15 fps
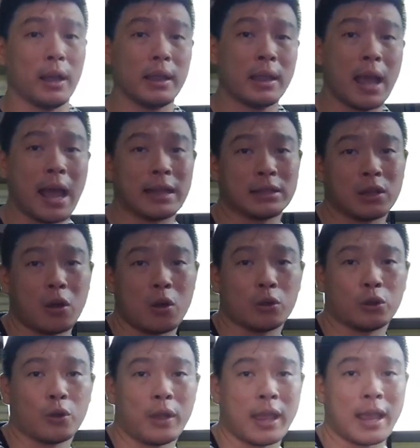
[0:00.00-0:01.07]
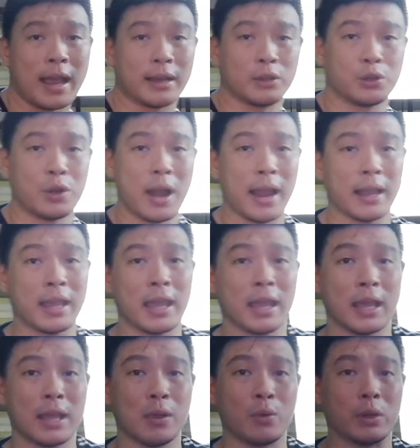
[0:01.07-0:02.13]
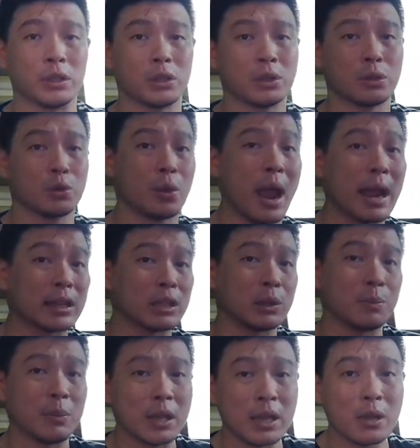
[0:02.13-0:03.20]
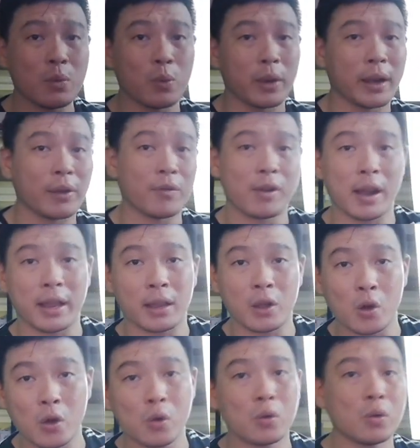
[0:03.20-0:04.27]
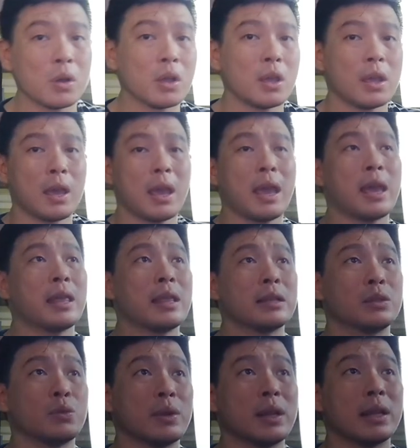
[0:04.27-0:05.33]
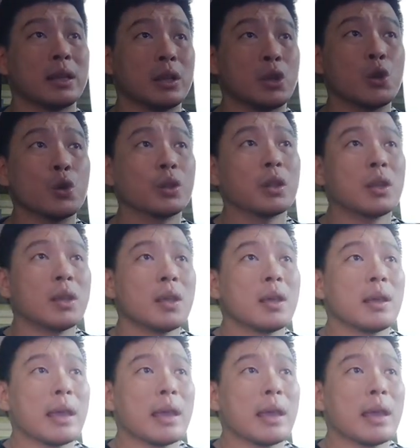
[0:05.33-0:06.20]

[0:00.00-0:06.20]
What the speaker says: It has auto AI tracking, which tracks me wherever I go. And it's really cute.